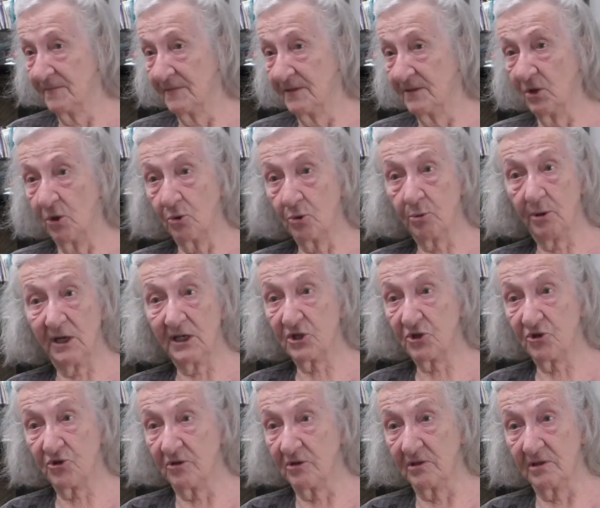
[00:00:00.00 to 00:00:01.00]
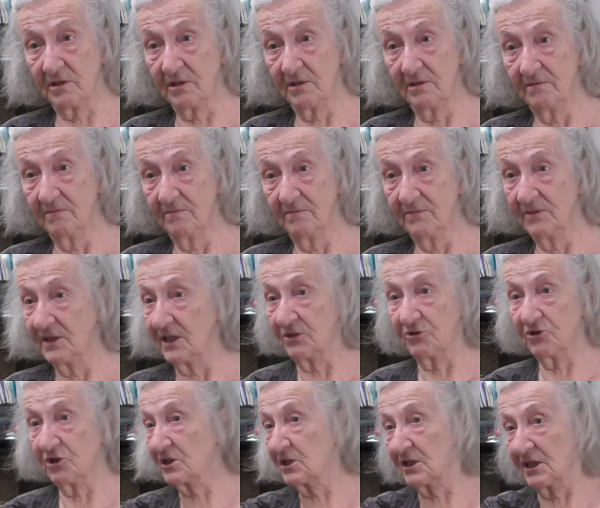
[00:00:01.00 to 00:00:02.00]
No questions. It
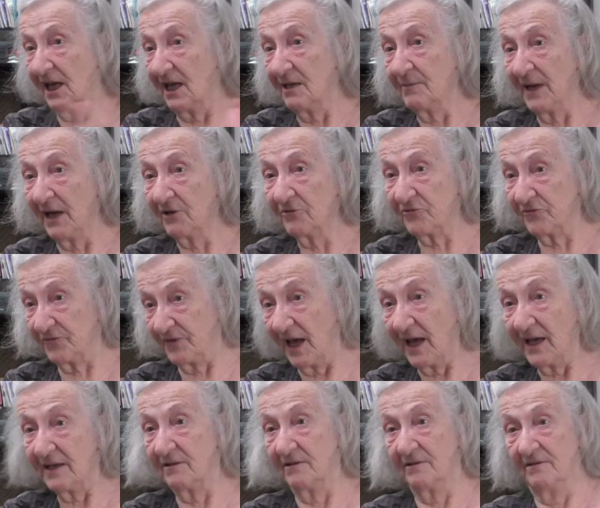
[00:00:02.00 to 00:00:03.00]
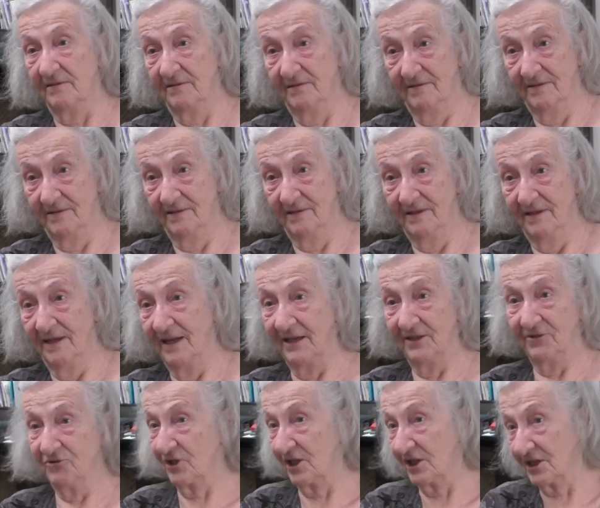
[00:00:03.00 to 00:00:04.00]
just came out fine.
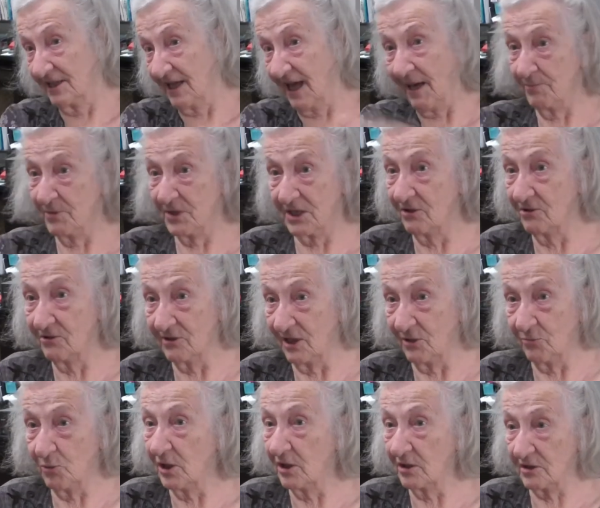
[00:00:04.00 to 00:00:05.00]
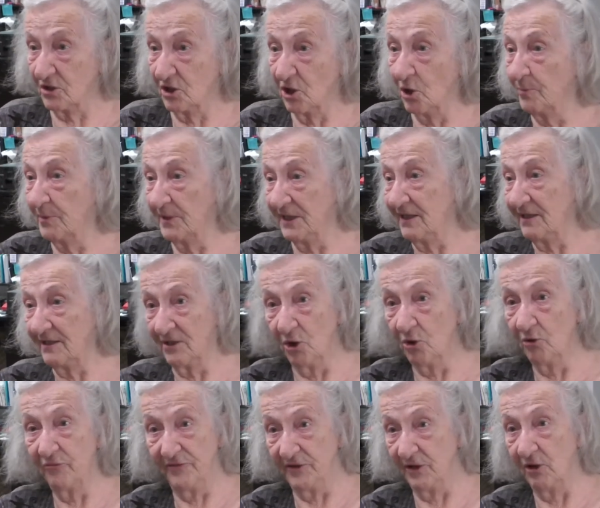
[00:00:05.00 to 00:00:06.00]
It just absolutely worked. Nobody,
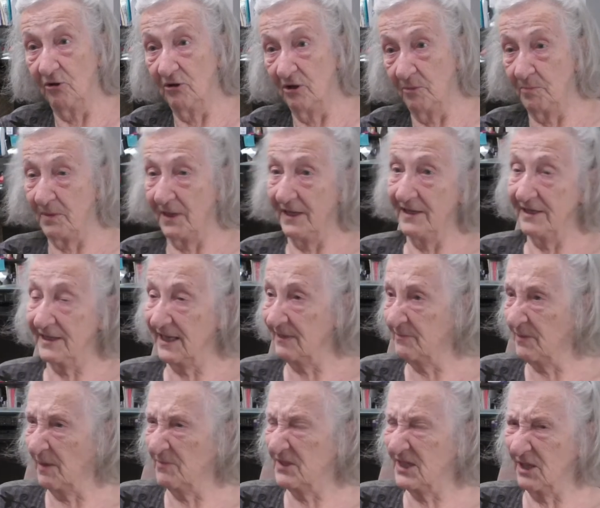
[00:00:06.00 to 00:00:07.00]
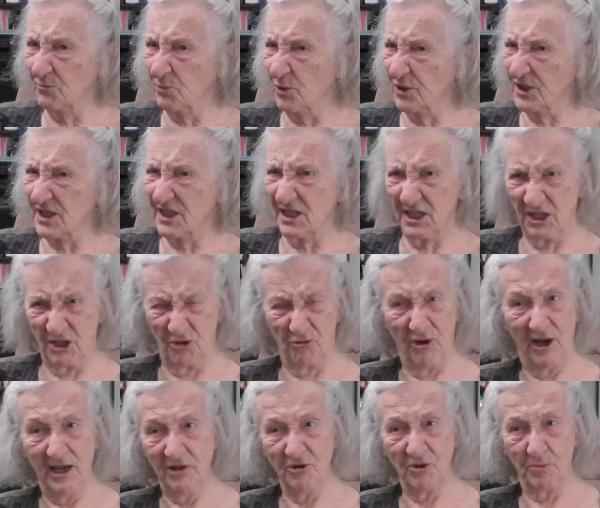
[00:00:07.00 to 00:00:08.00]
no viola player came up and said, what's this
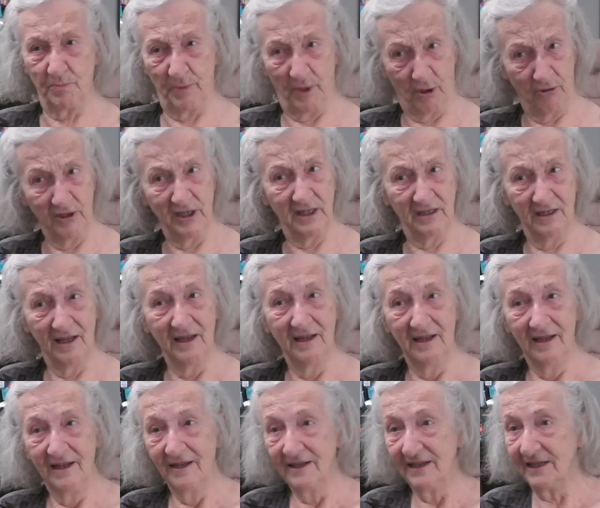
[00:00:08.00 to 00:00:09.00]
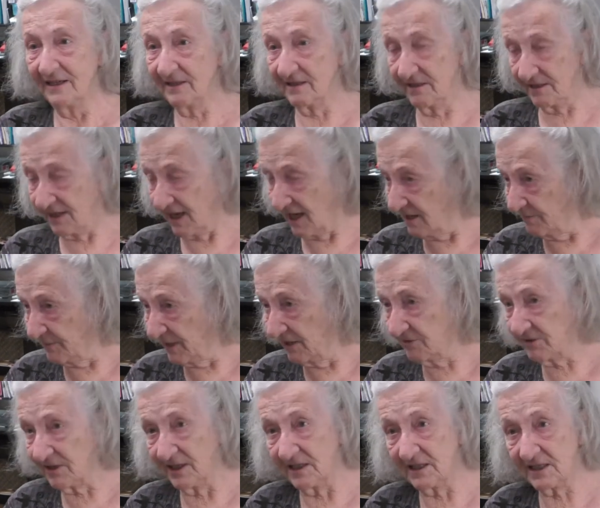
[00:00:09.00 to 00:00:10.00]
strange bowing? It came
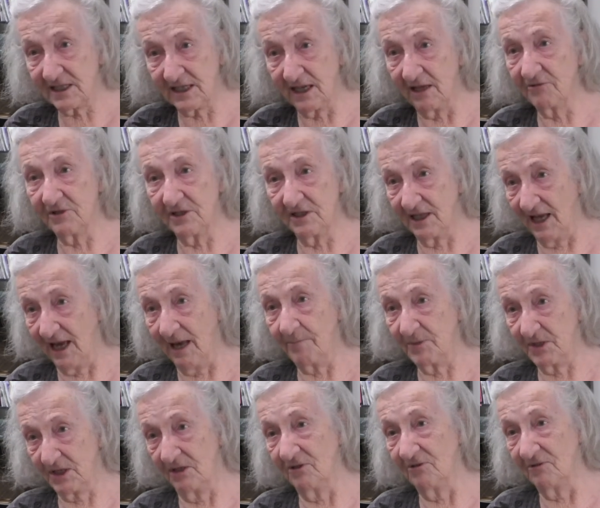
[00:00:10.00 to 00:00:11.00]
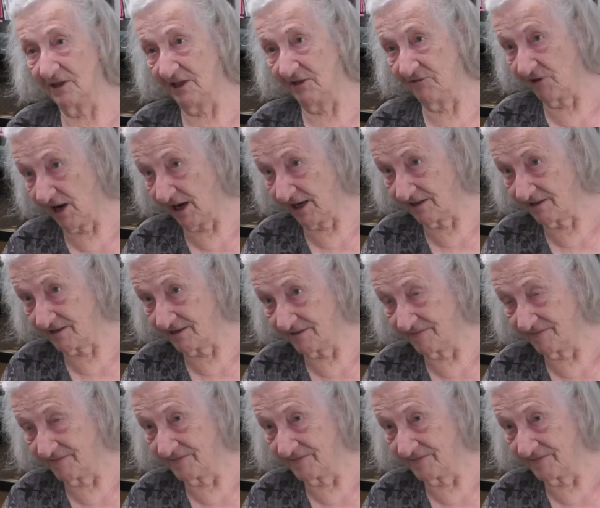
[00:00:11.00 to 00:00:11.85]
out and it sounded absolutely right.